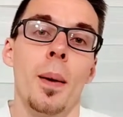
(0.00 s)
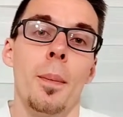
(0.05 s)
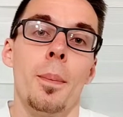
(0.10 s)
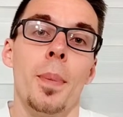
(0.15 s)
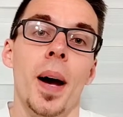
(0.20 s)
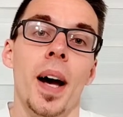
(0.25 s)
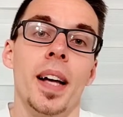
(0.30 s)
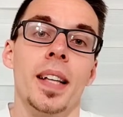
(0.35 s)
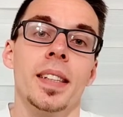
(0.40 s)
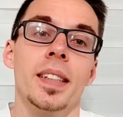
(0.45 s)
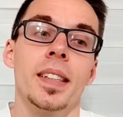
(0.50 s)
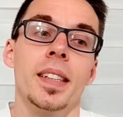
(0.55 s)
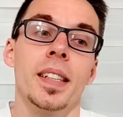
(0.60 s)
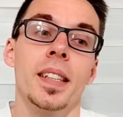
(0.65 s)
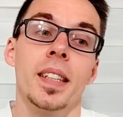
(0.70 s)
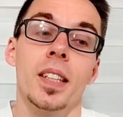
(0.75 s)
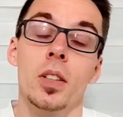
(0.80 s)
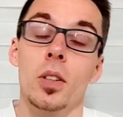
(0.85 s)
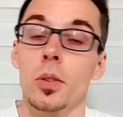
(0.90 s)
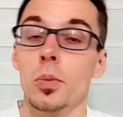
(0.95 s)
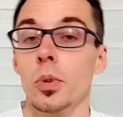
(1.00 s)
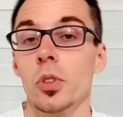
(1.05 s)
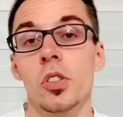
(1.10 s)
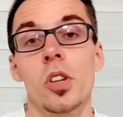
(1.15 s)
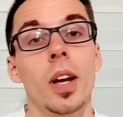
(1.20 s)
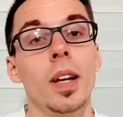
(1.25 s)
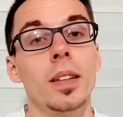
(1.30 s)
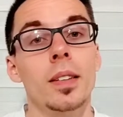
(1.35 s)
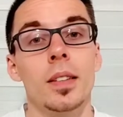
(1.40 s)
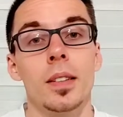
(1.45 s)
But he got
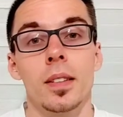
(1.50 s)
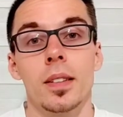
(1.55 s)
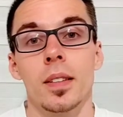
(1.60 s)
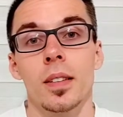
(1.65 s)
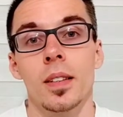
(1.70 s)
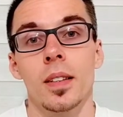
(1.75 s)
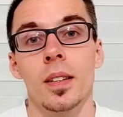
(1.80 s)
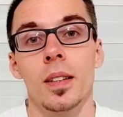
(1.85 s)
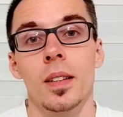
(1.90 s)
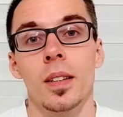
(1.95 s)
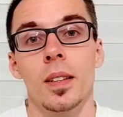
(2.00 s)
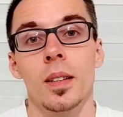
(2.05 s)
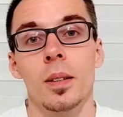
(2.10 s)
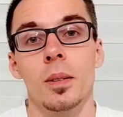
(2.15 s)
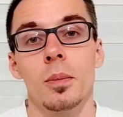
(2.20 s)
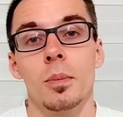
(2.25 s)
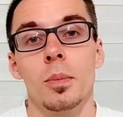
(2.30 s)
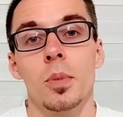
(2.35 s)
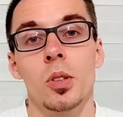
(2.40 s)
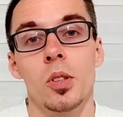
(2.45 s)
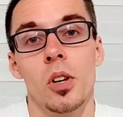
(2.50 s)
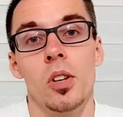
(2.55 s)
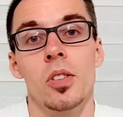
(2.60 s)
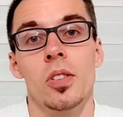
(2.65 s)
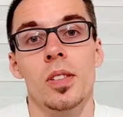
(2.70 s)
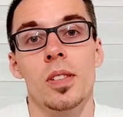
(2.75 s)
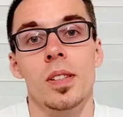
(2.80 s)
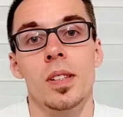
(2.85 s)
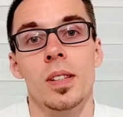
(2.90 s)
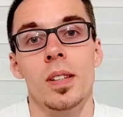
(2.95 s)
rejected
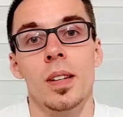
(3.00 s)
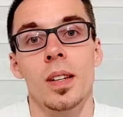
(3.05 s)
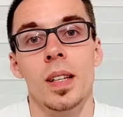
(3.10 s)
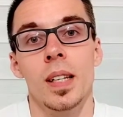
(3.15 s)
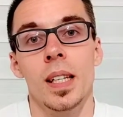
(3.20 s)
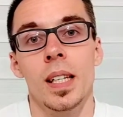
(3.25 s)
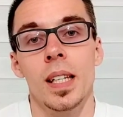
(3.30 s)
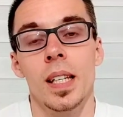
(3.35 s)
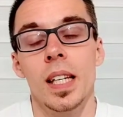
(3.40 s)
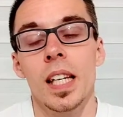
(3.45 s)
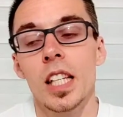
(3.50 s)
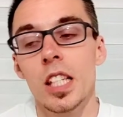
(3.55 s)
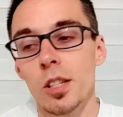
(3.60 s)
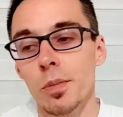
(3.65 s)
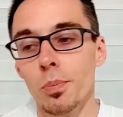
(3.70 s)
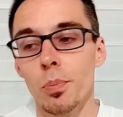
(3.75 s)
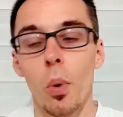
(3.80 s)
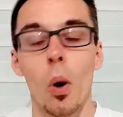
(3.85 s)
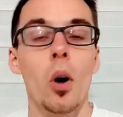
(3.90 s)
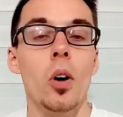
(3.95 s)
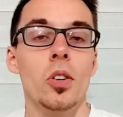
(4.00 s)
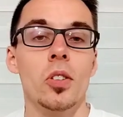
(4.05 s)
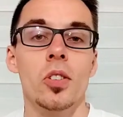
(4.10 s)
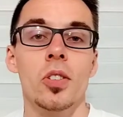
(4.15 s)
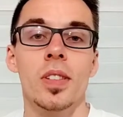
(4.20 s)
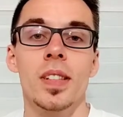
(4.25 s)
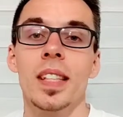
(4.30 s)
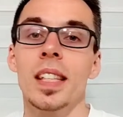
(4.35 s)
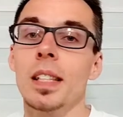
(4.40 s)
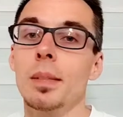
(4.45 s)
because his
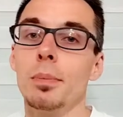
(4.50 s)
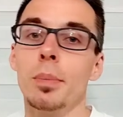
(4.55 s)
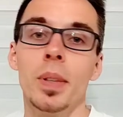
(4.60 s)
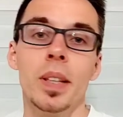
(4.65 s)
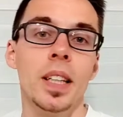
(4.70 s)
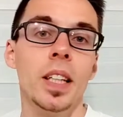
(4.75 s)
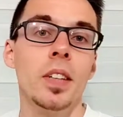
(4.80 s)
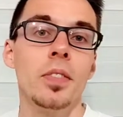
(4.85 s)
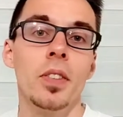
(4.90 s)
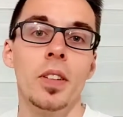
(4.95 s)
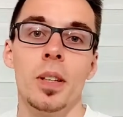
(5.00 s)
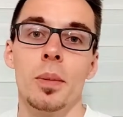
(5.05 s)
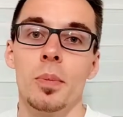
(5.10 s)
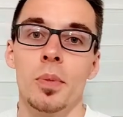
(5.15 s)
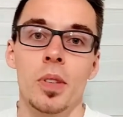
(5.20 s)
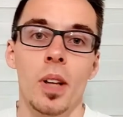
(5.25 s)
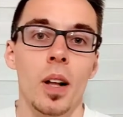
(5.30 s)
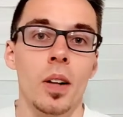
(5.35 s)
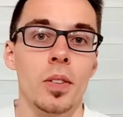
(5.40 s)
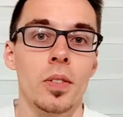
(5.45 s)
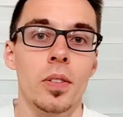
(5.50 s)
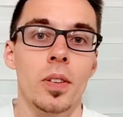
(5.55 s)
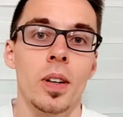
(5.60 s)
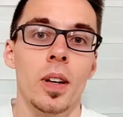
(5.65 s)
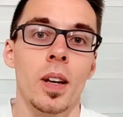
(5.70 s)
boss didn't believe in himself.